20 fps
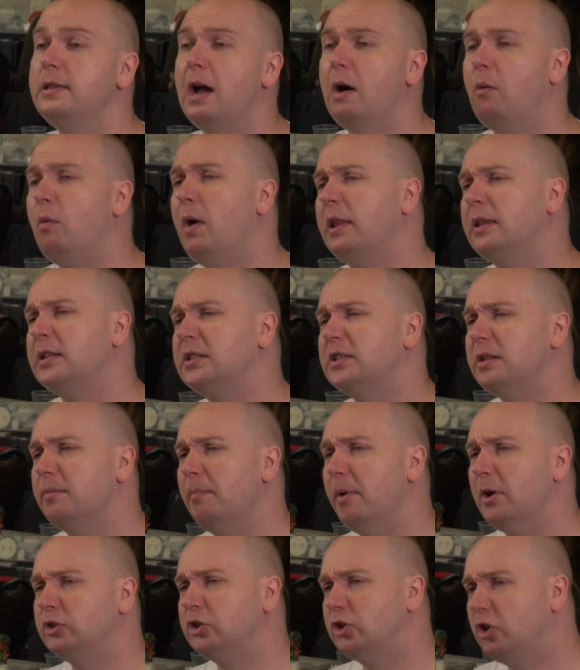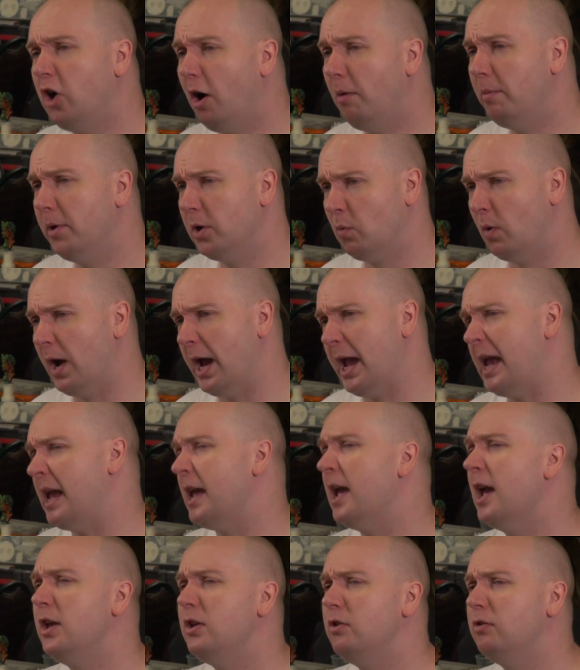Now, while this is the most common way
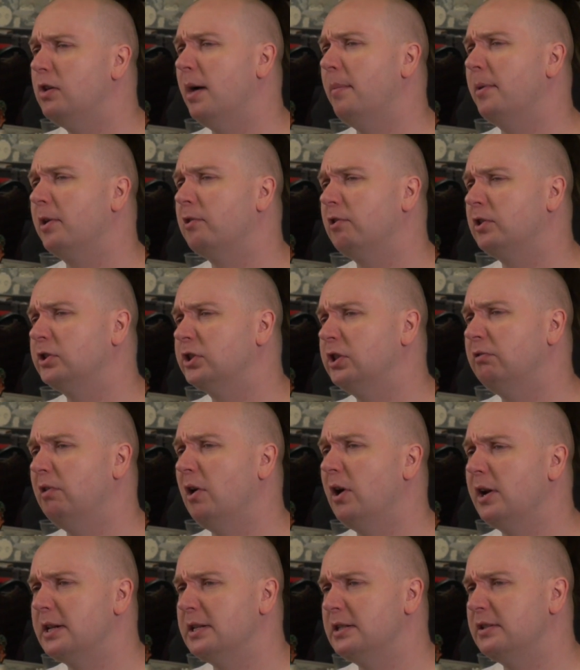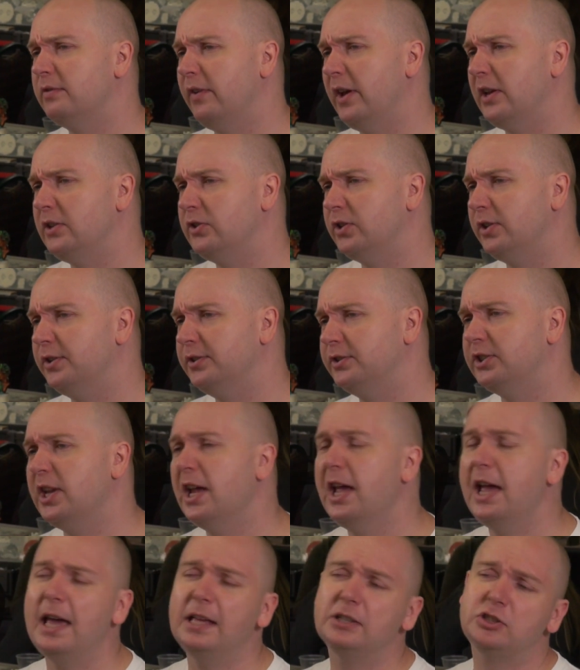you come across heroic interventions,
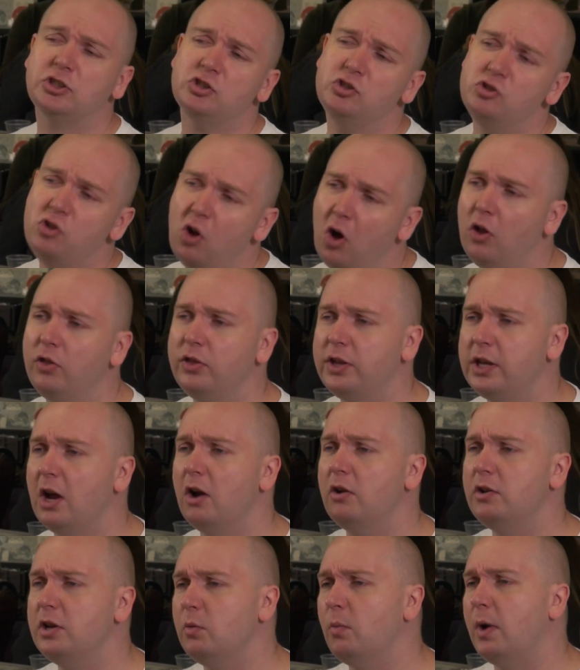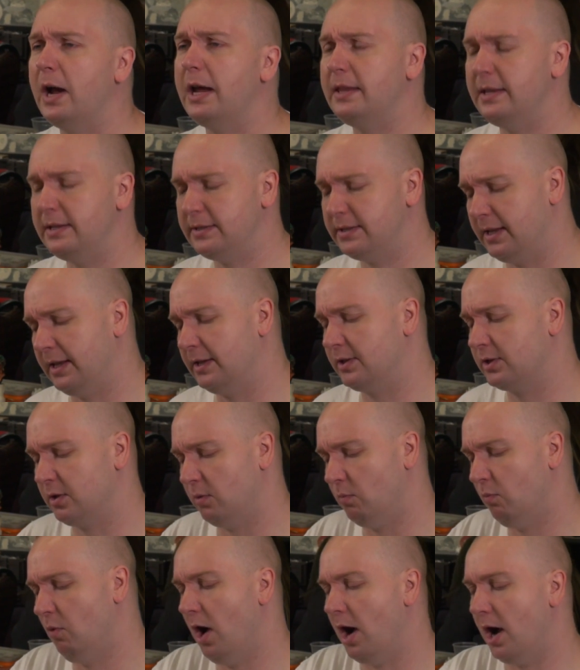it's not the only way these things
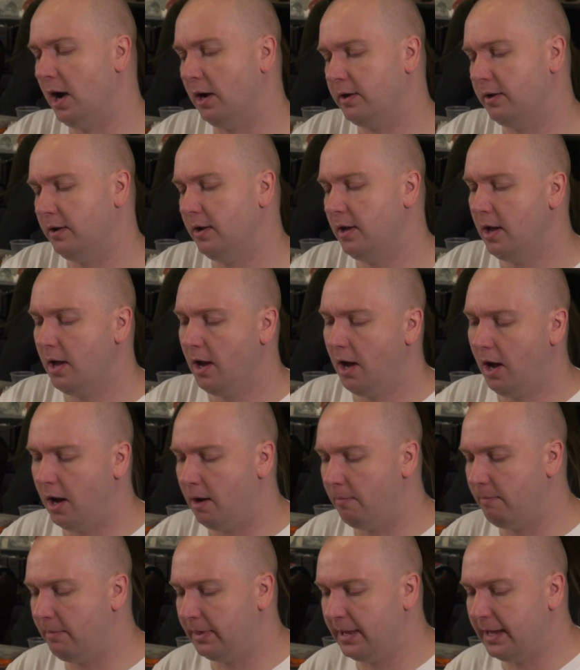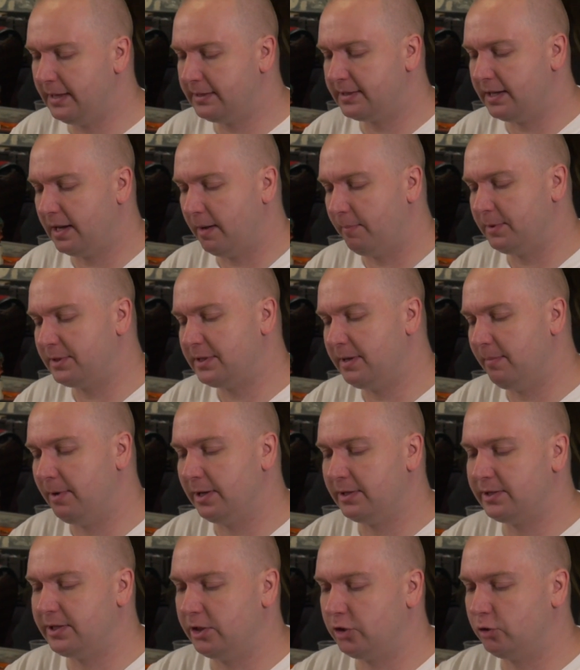can work. Let's set up a
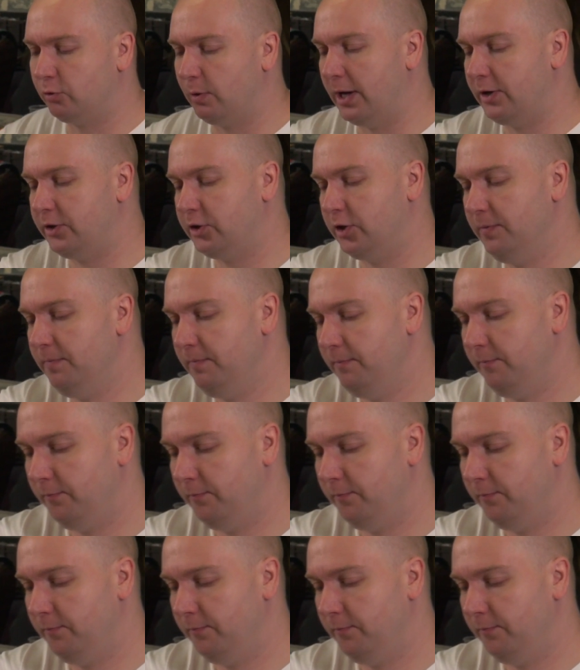similar situation.